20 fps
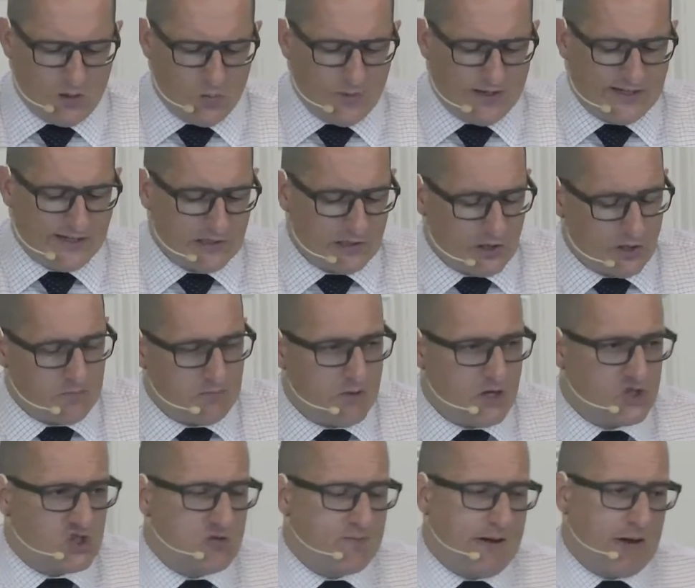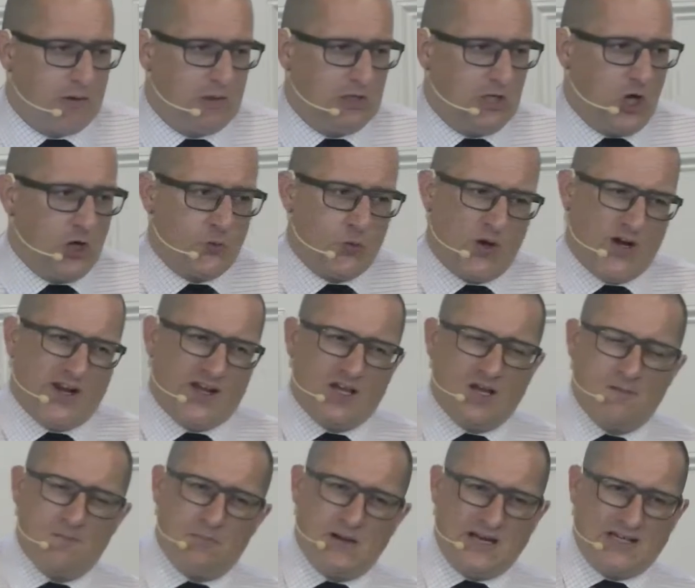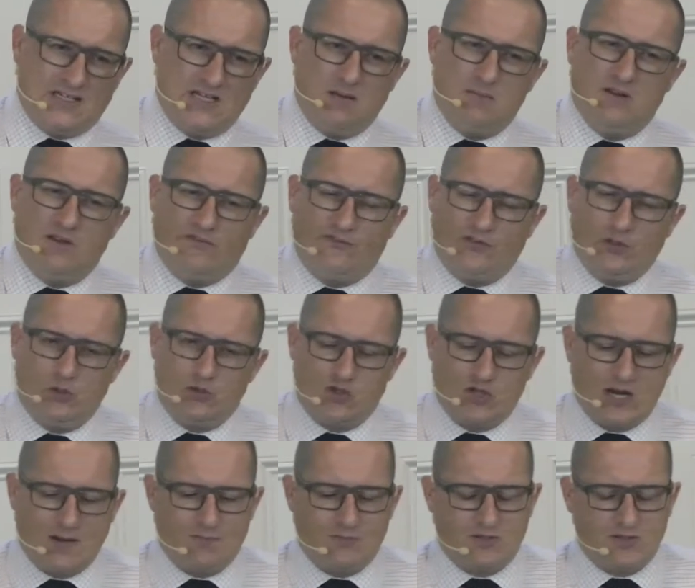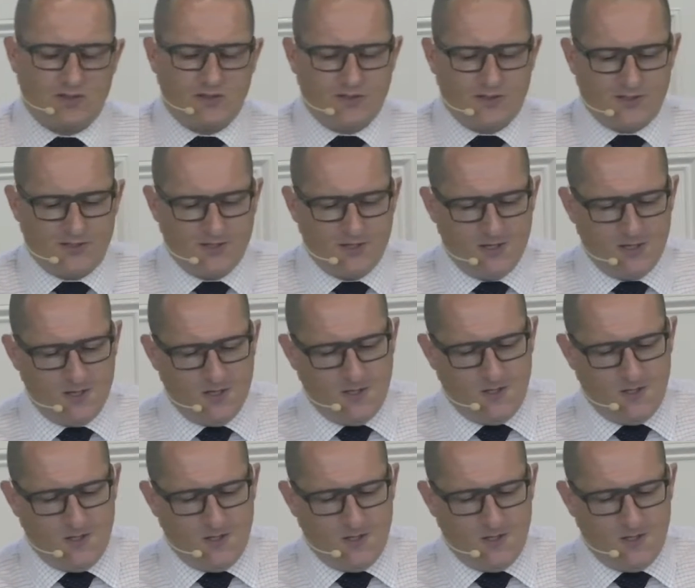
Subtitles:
And we can learn much about Lot. We're going to come back to him in a few chapters.